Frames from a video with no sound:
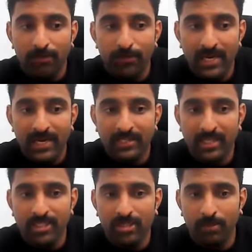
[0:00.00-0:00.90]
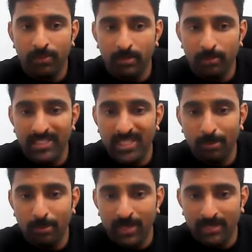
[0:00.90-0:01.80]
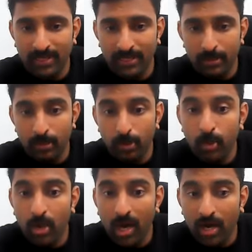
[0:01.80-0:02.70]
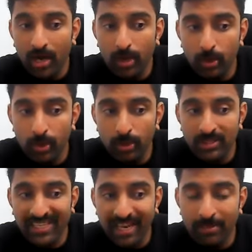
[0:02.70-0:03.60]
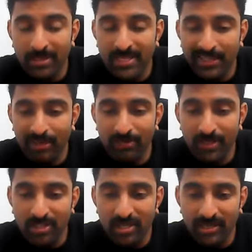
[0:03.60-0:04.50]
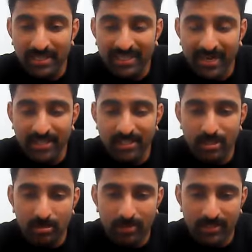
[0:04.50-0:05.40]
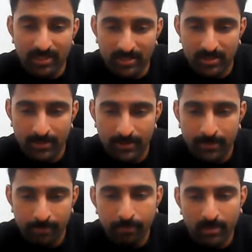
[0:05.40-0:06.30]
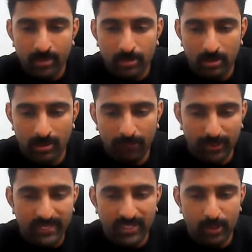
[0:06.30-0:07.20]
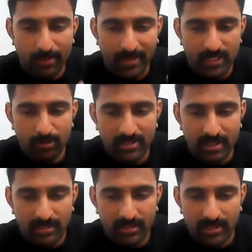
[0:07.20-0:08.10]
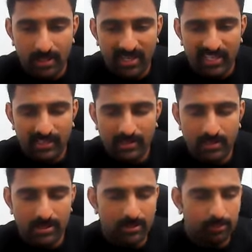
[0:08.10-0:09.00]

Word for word: If really such busy people are there who uh, whose time is getting wasted in the trains or buses so if any such participants are there this is the